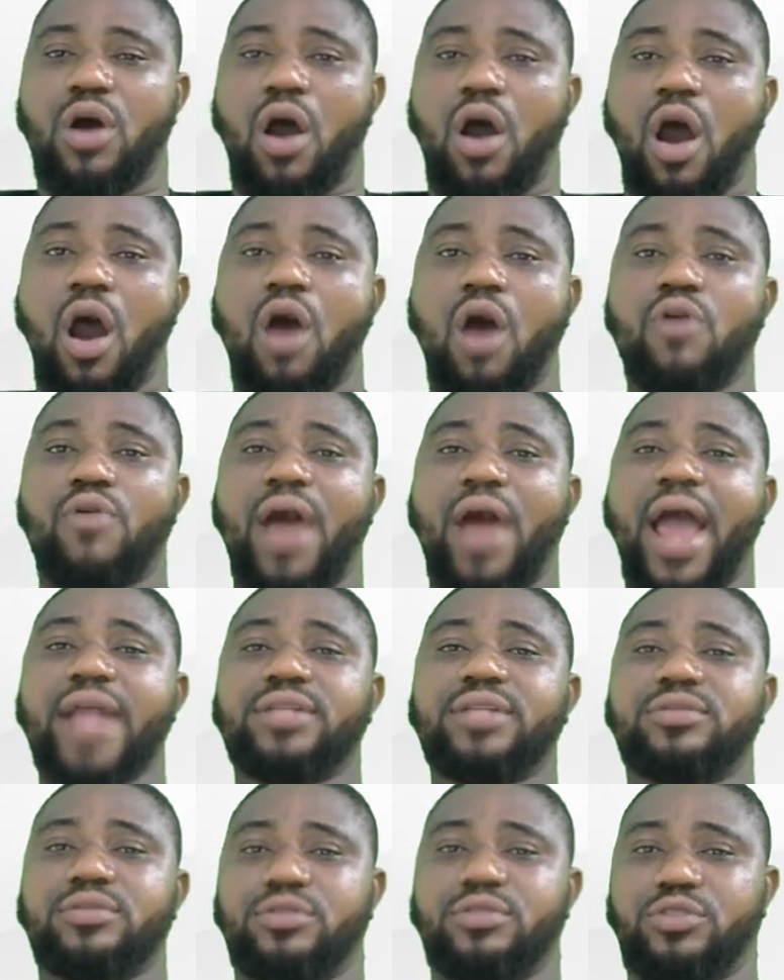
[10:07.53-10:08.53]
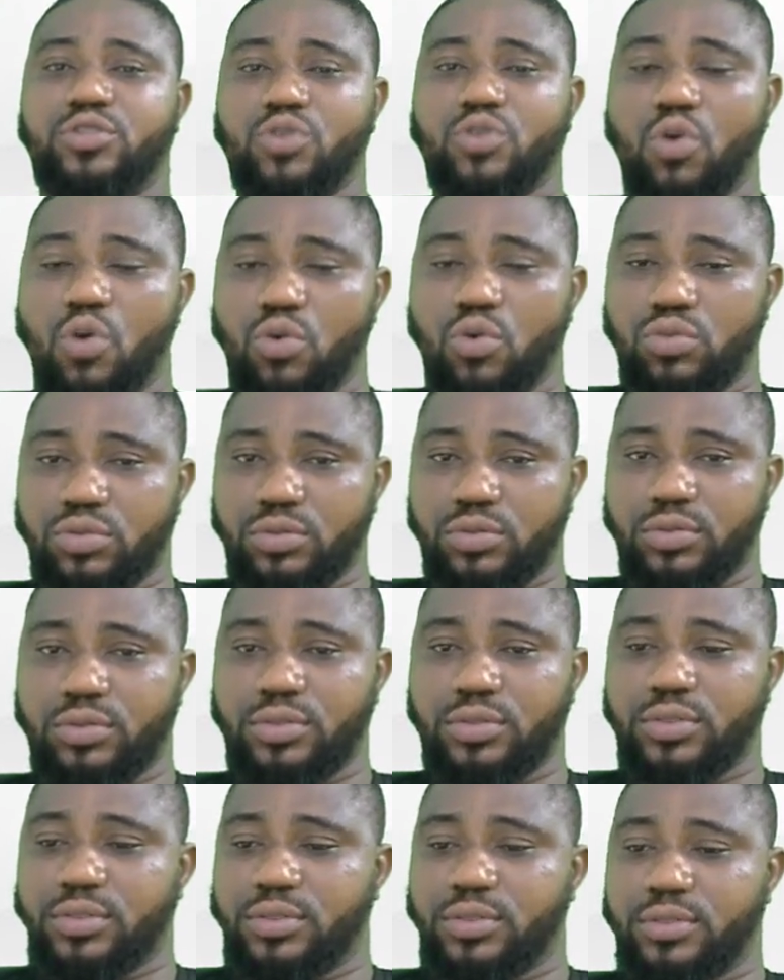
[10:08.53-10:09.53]
All right, so
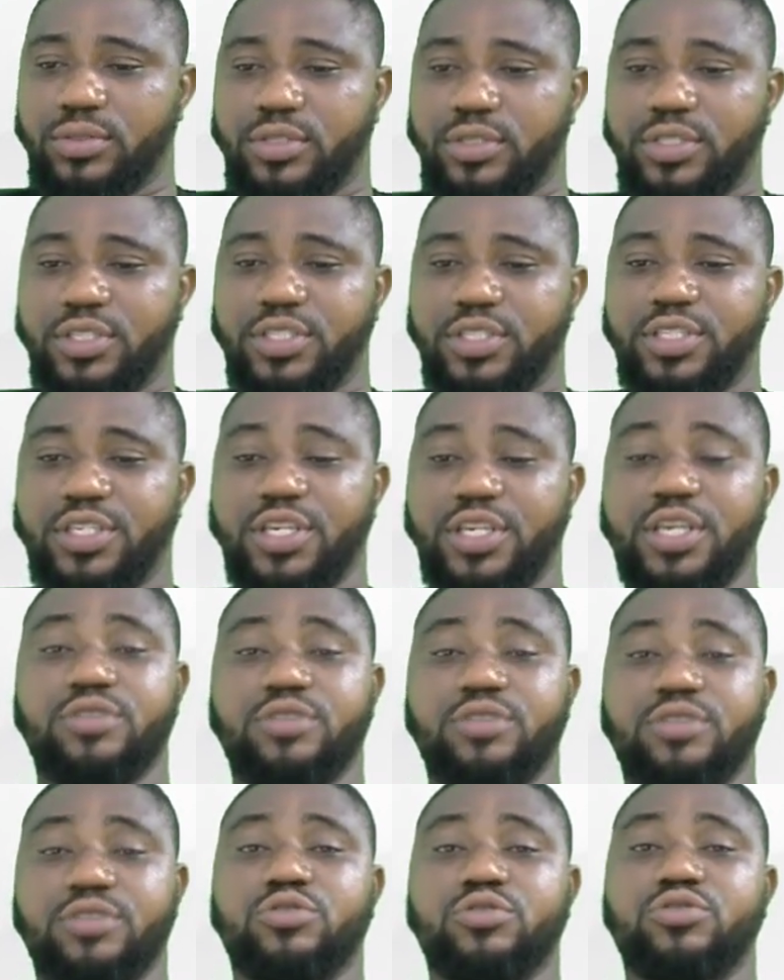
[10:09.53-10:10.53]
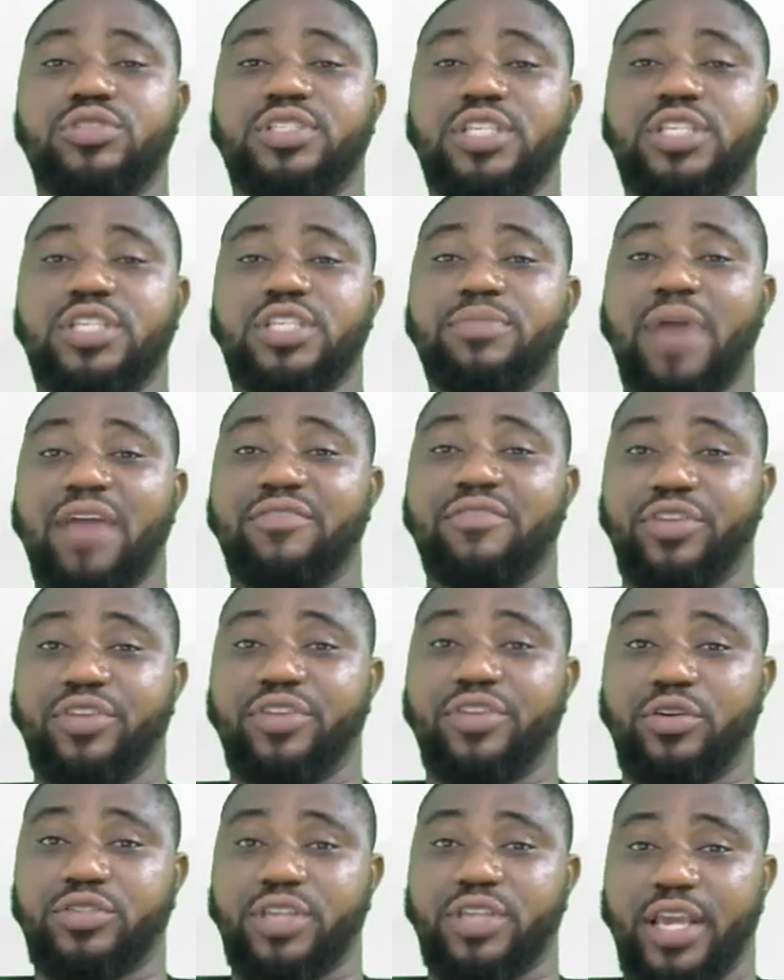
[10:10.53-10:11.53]
till you see my
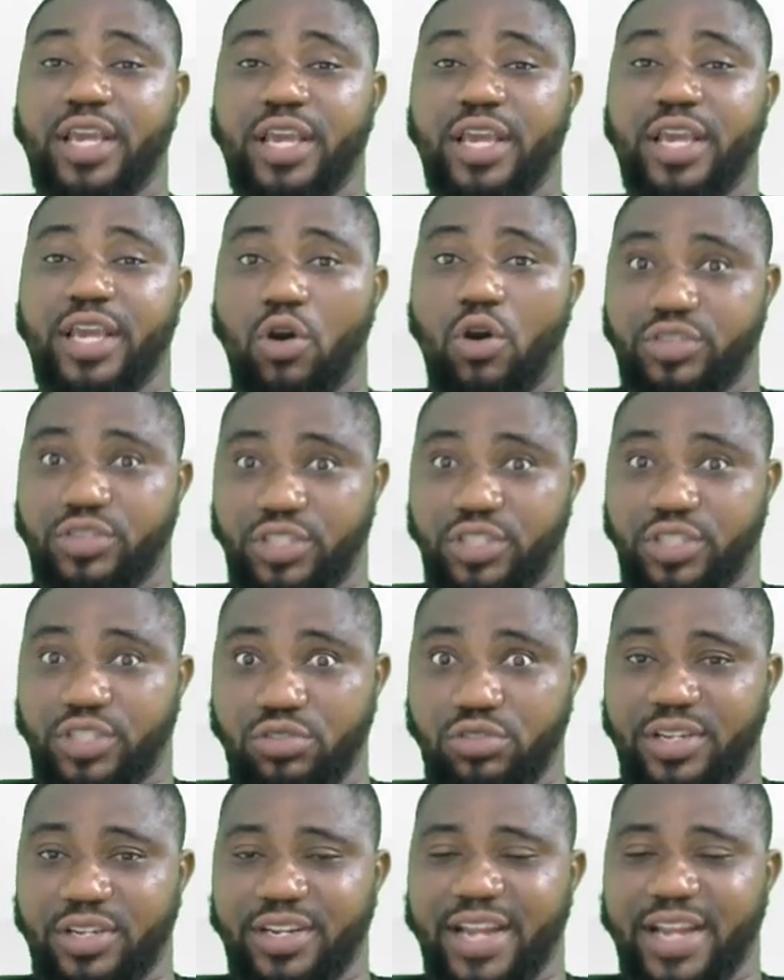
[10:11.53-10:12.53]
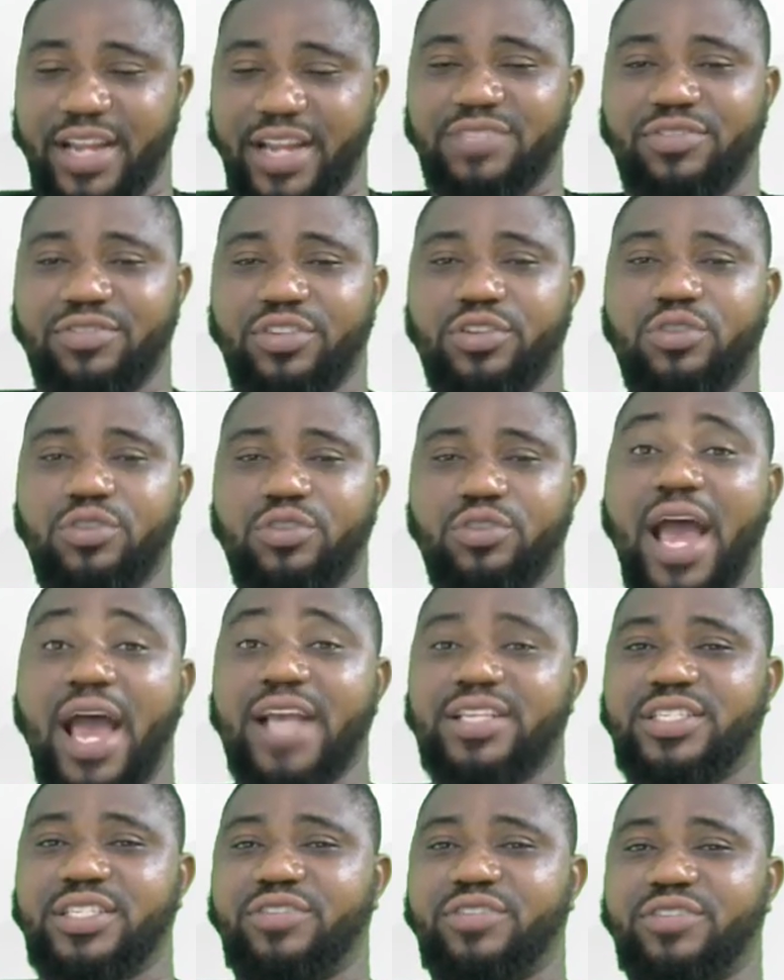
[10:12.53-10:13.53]
videos again or see you in the next video,
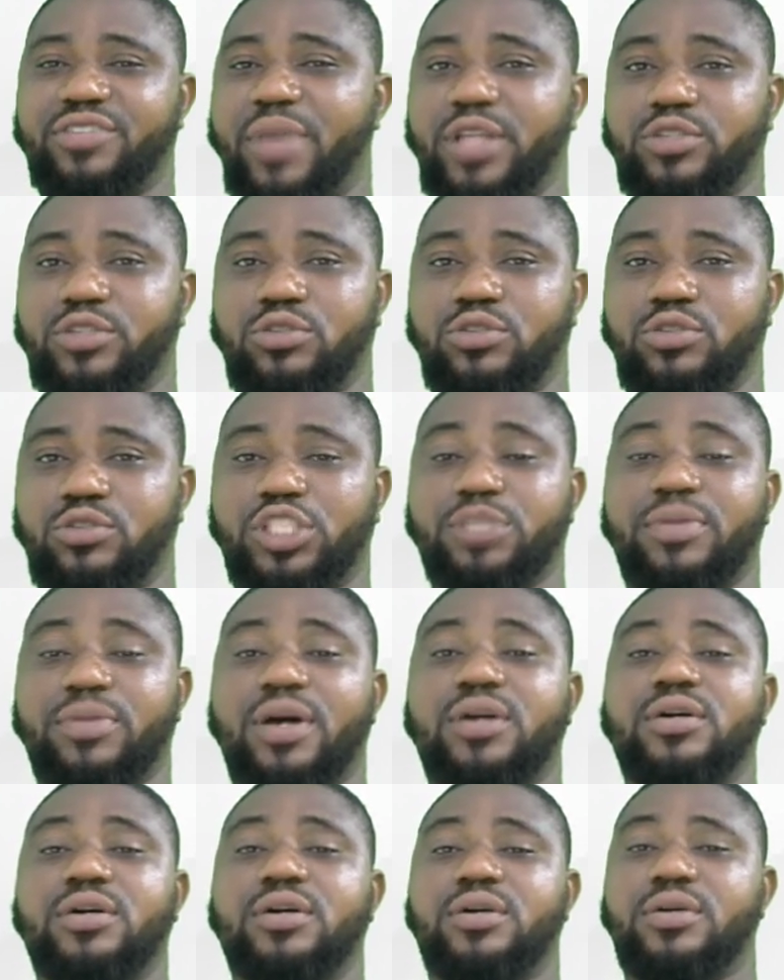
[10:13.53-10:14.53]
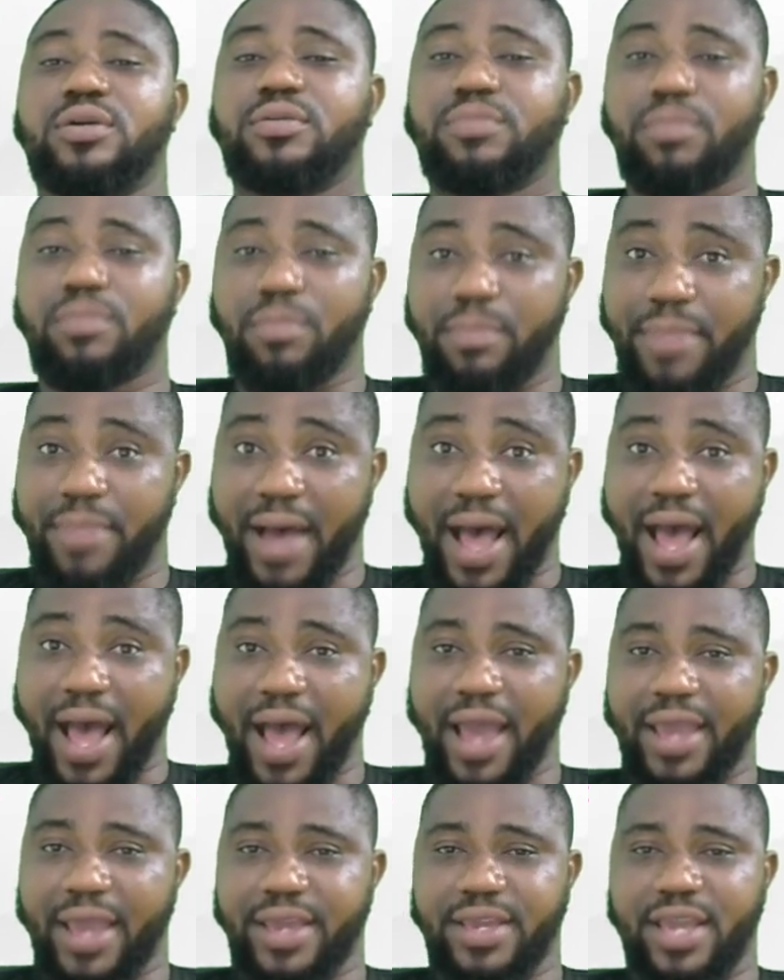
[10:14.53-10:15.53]
I still remain Tochima.
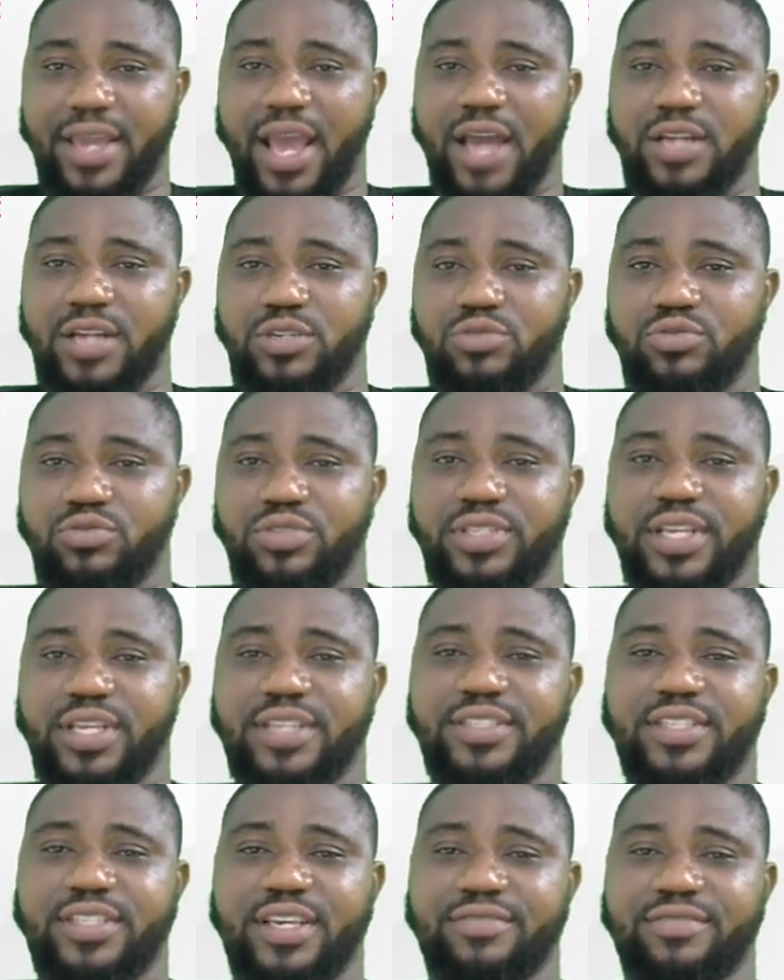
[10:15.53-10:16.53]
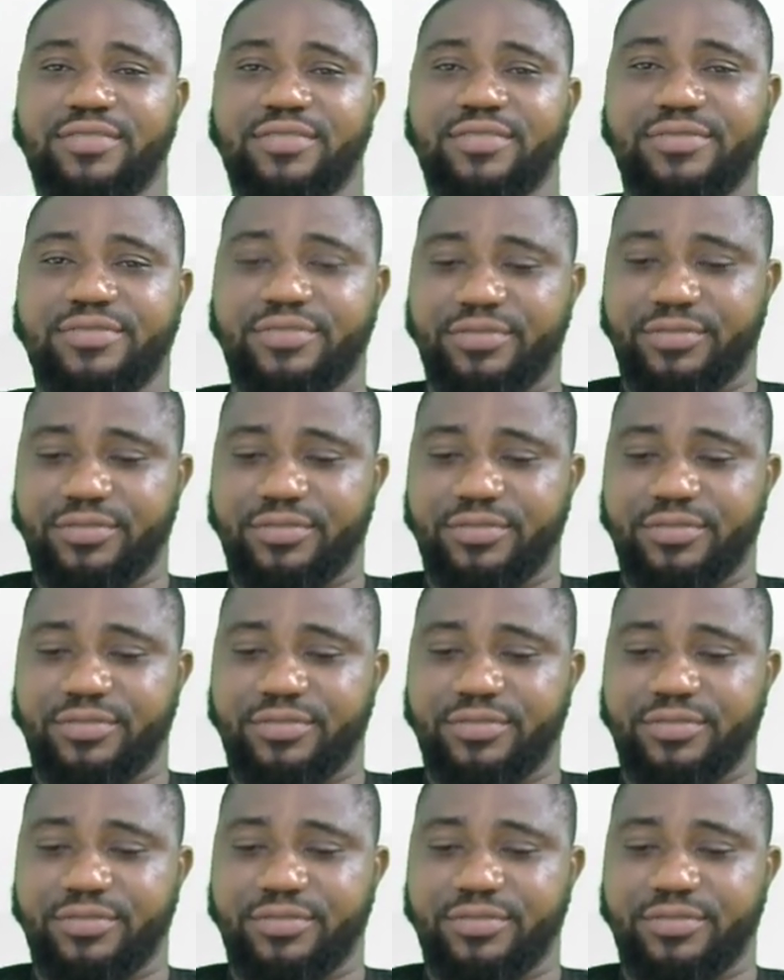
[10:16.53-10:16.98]
Bye and do stay safe.